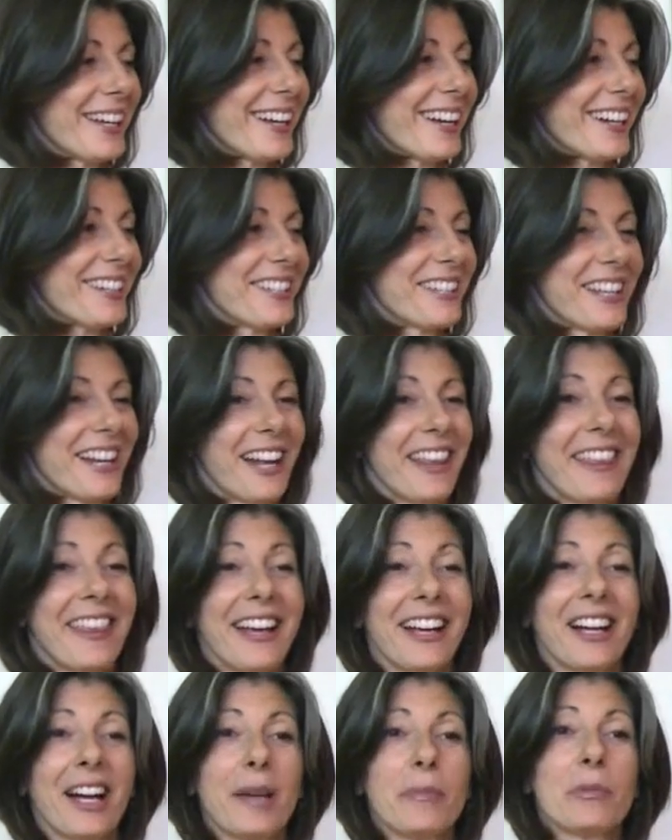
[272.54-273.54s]
I said, I
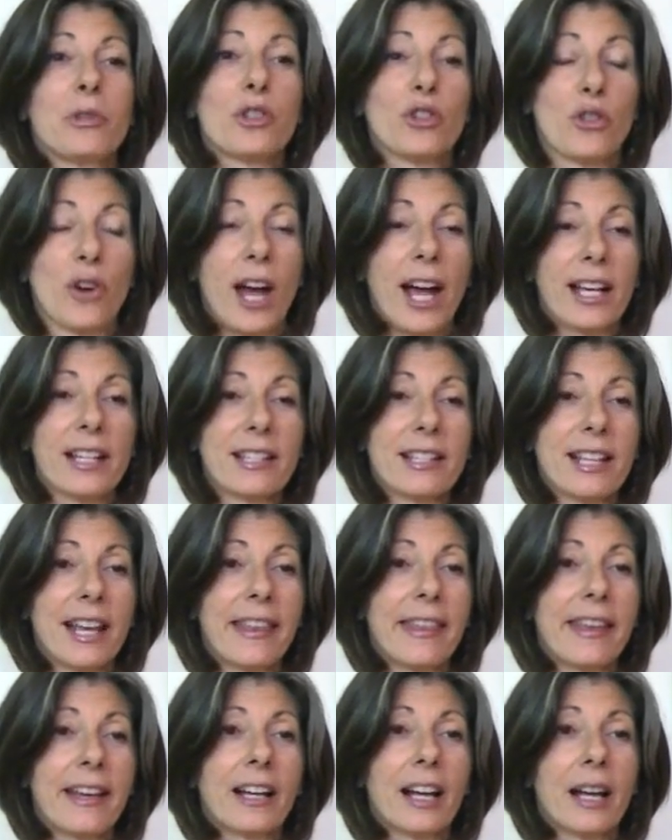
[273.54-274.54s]
think I'm stressed, I
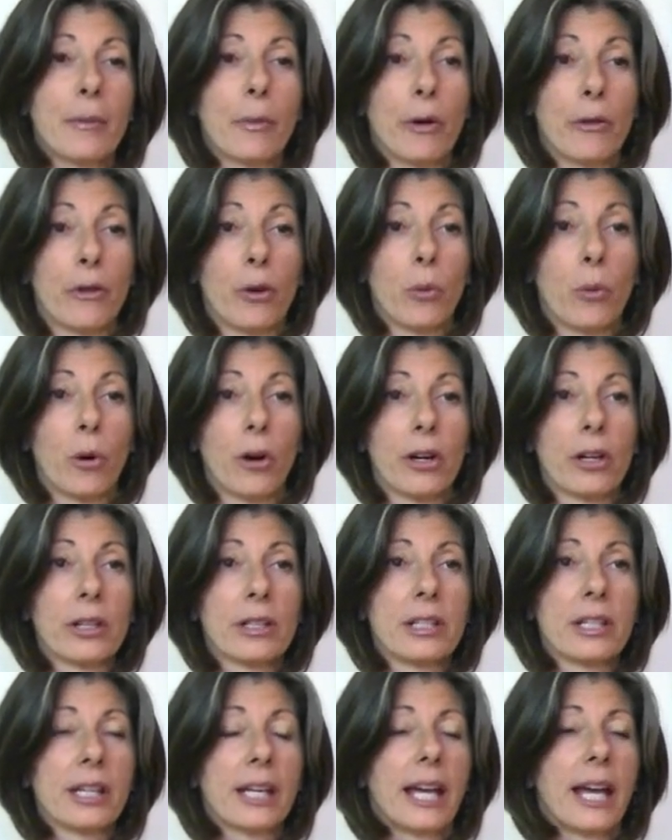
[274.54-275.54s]
think I'm
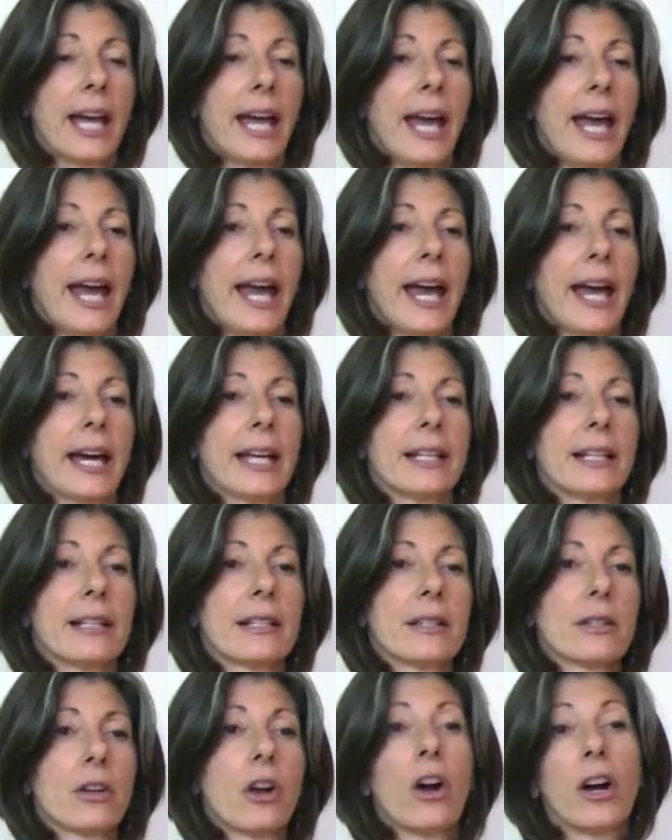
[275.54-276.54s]
overworked, and
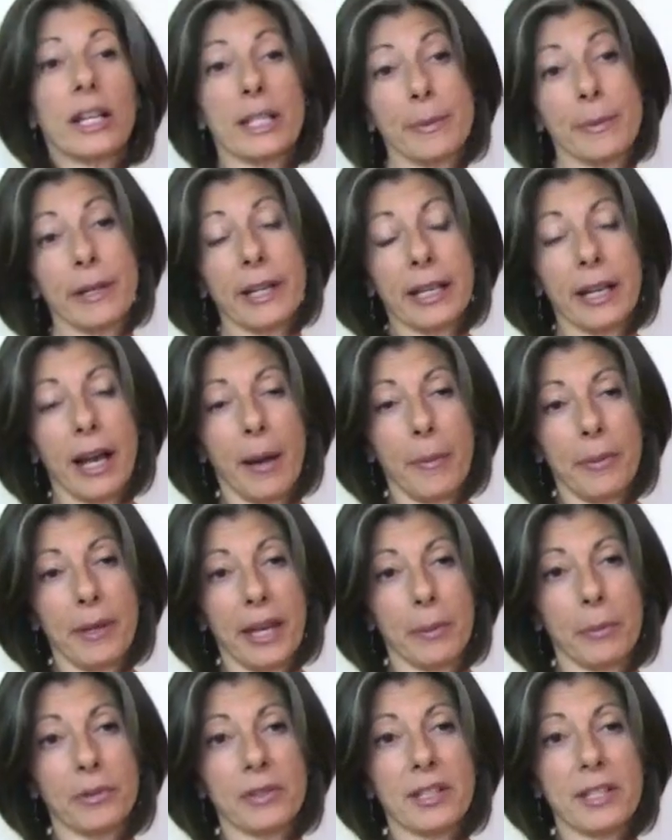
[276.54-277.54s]
it's caused me to not be
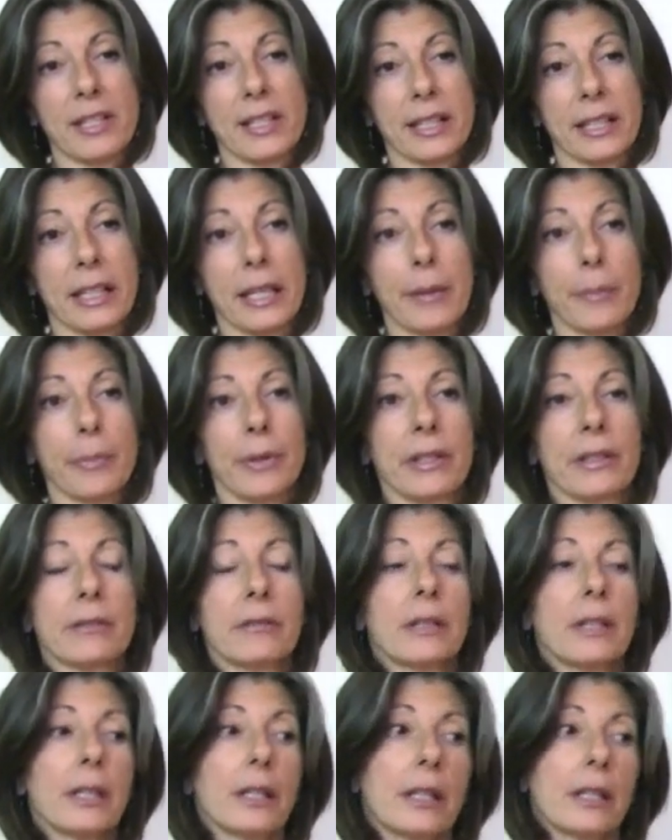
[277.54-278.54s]
able to sleep,
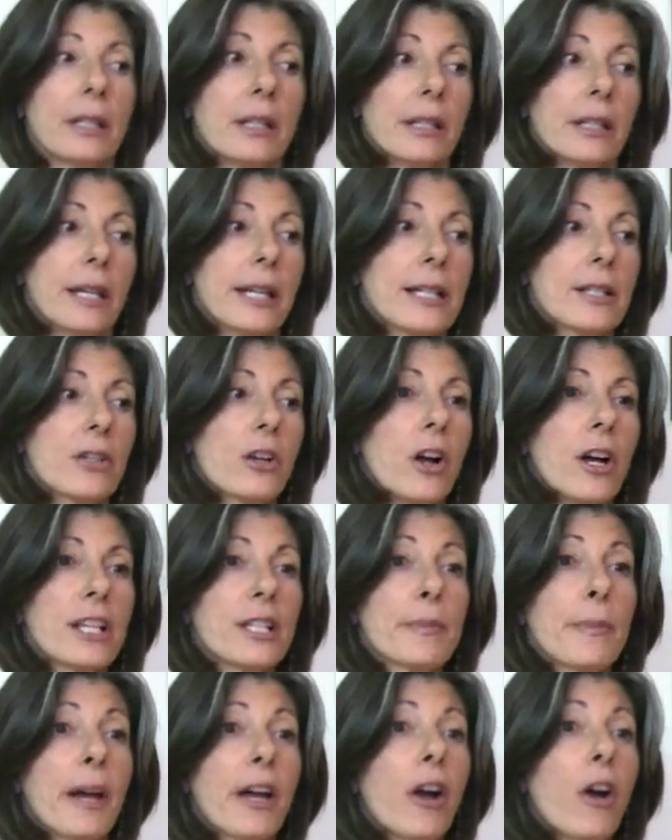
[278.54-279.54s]
and has
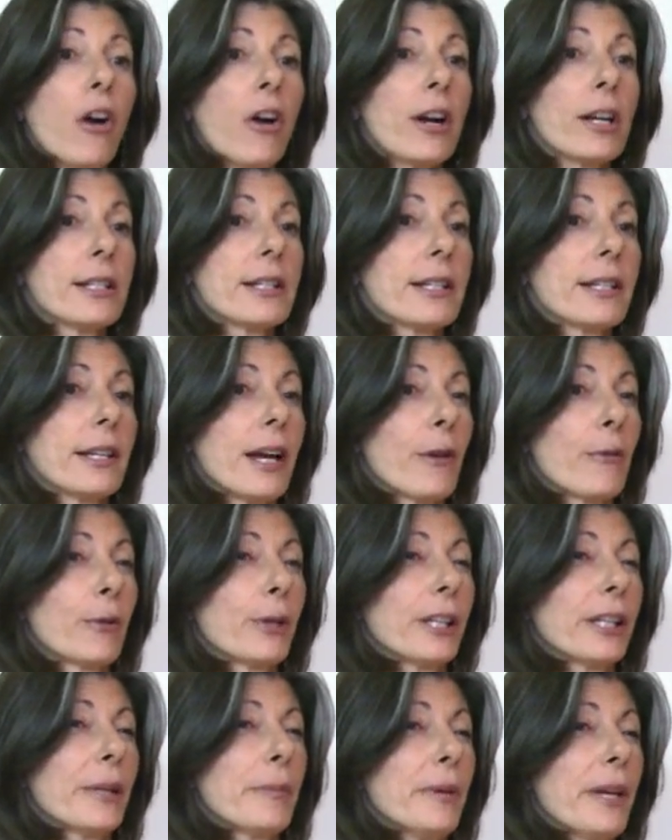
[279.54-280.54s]
caused my heart to not
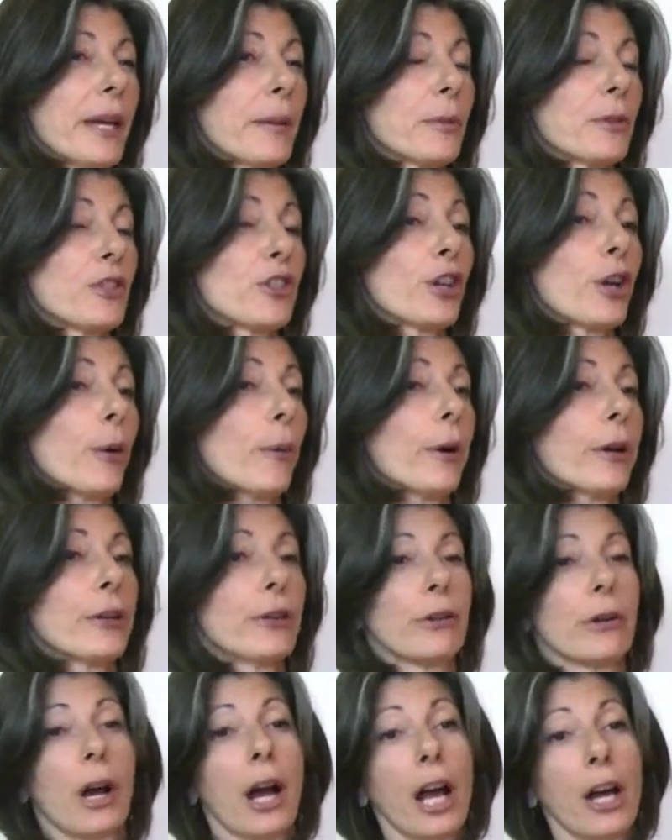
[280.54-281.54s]
really be able to go
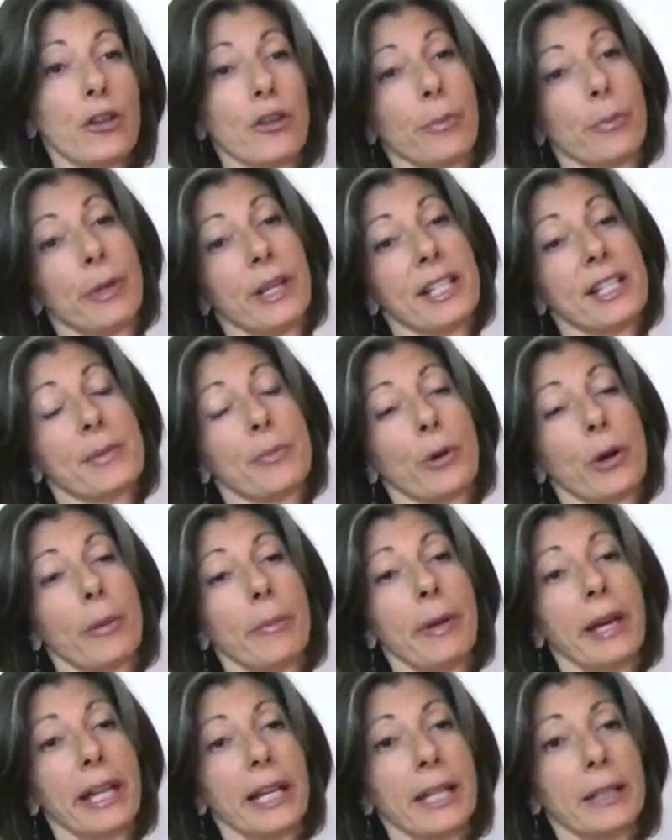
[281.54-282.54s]
under 100 beats per
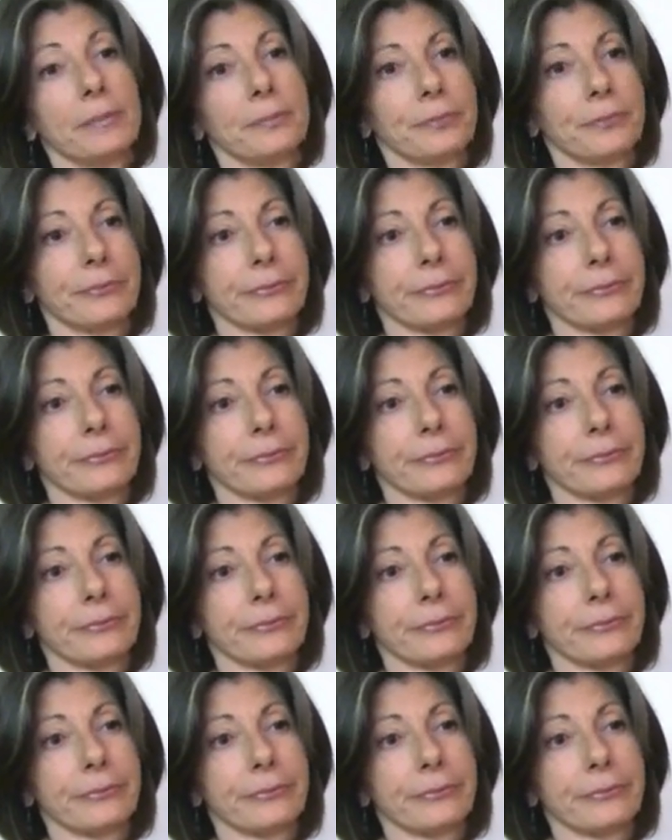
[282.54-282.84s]
minute